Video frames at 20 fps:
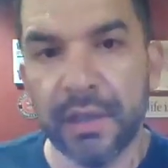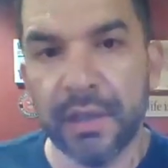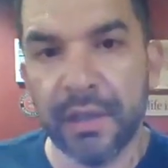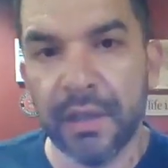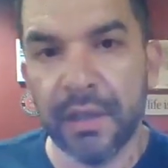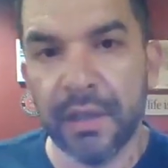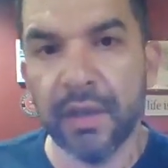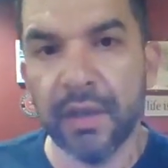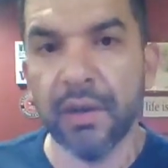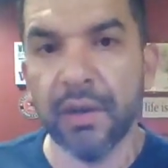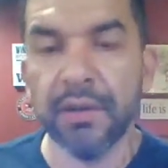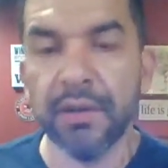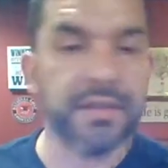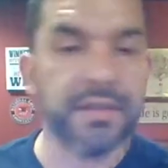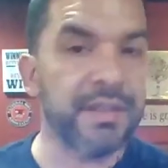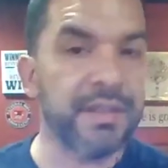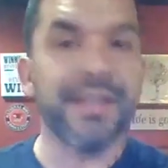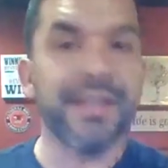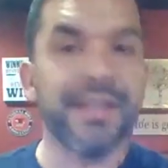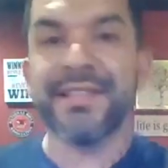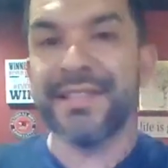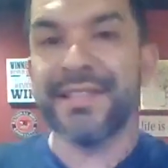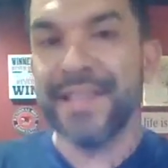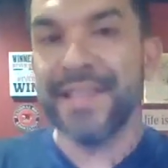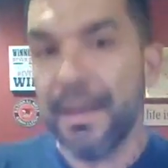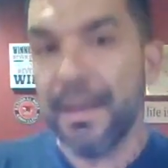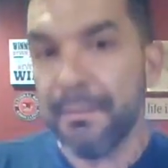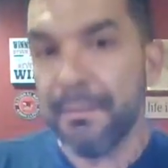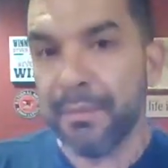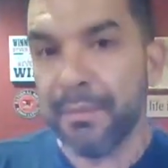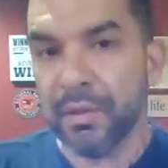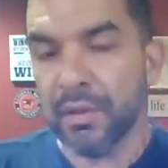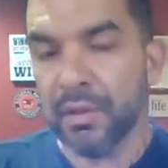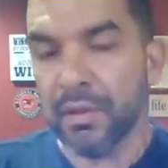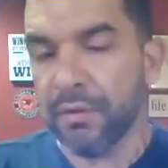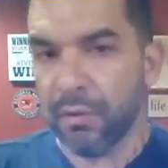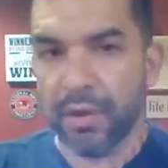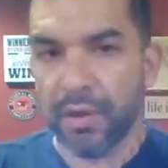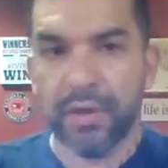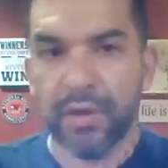It's an example
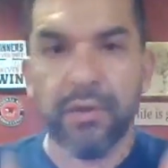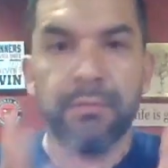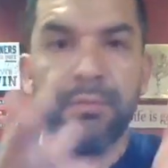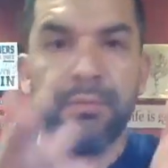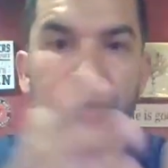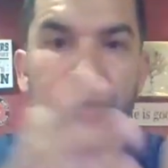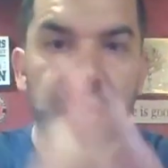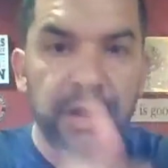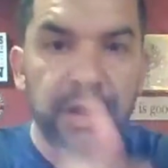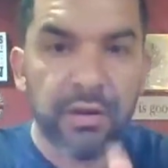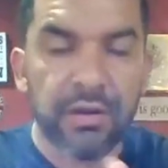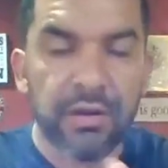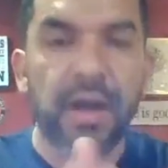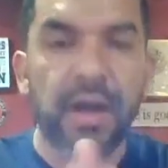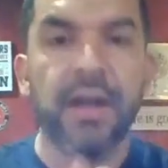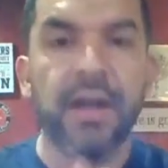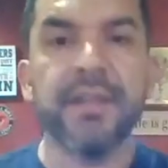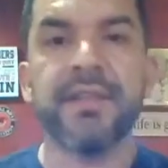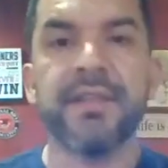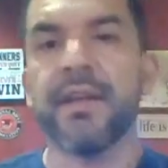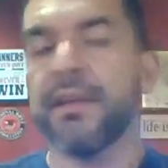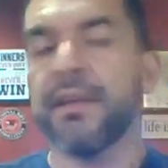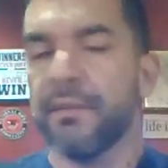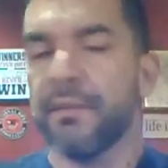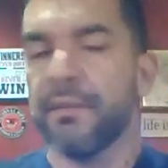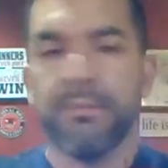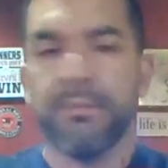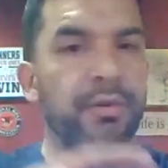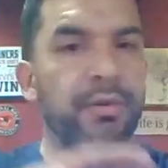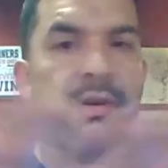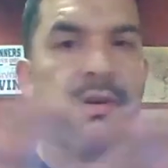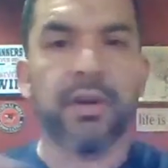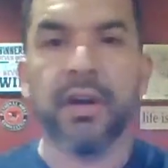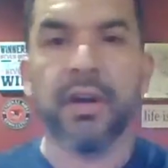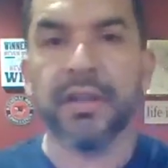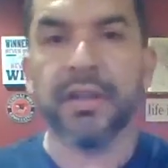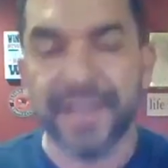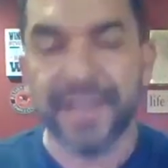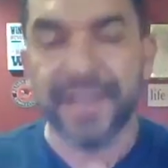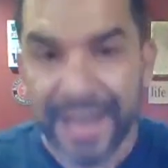of where you're putting your content. Put your
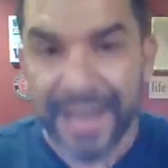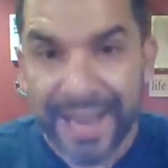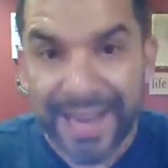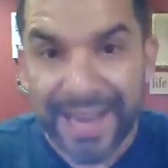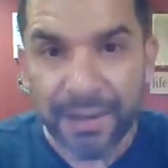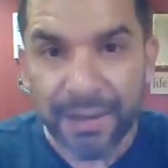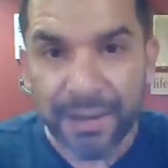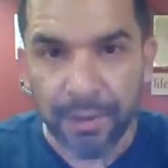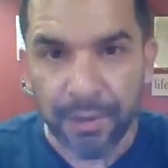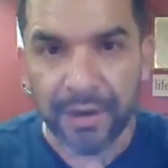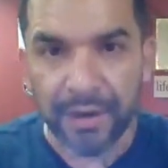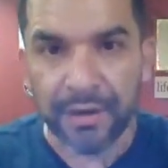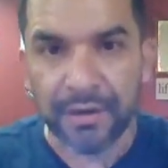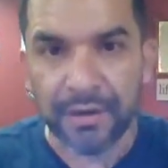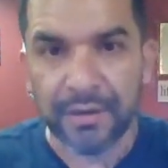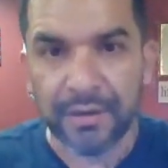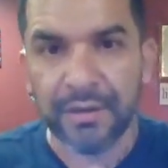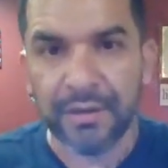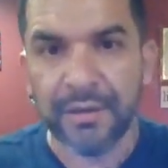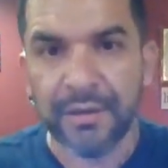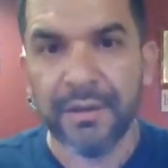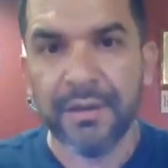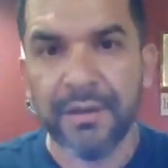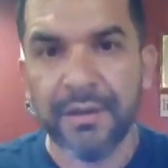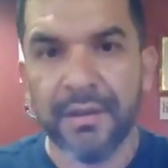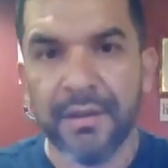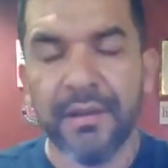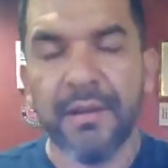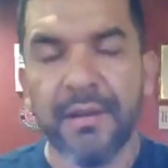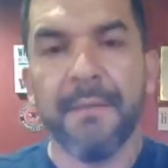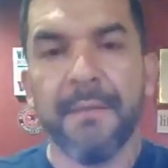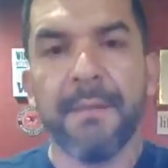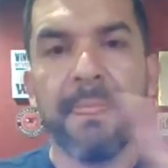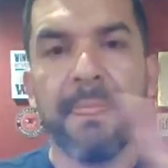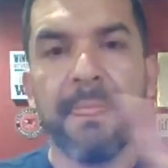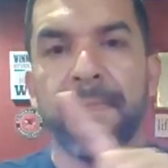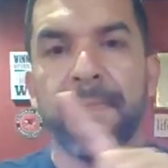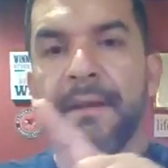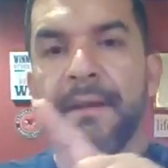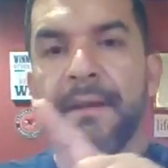content anywhere
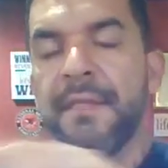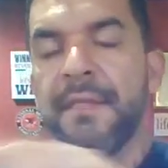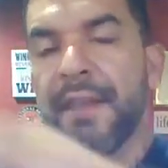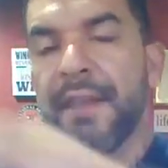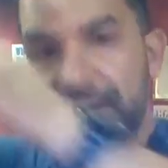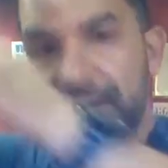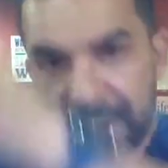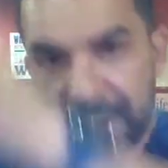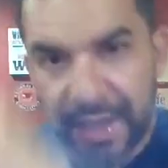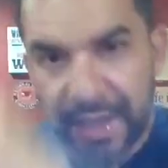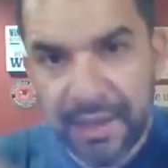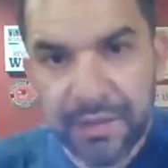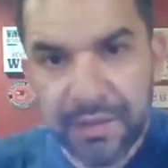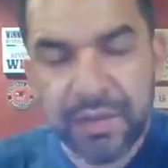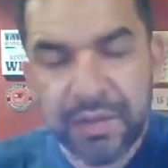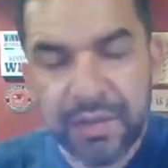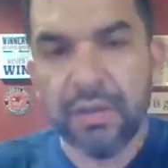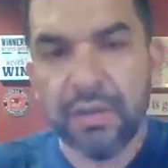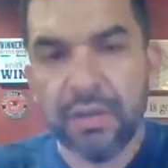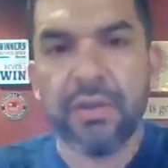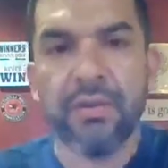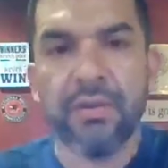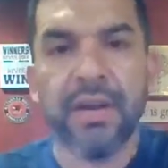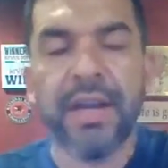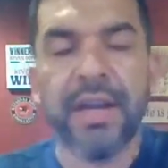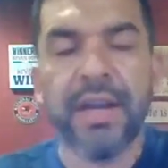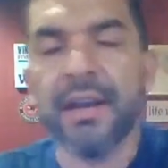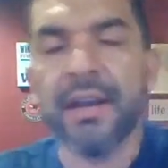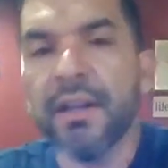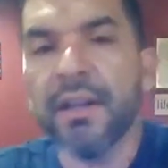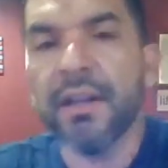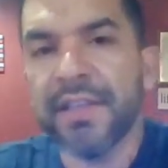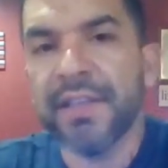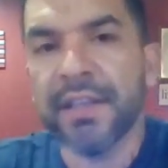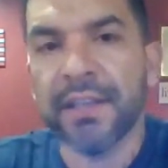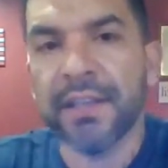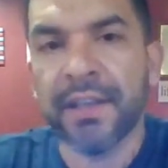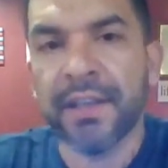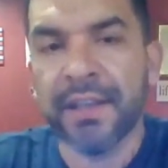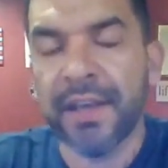that allows you to create
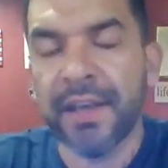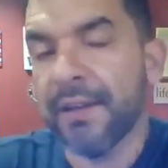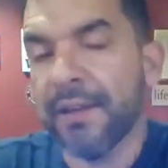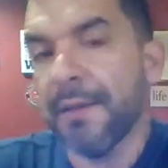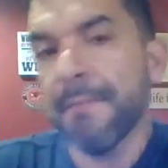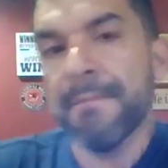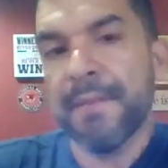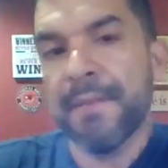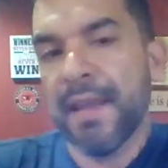content like that.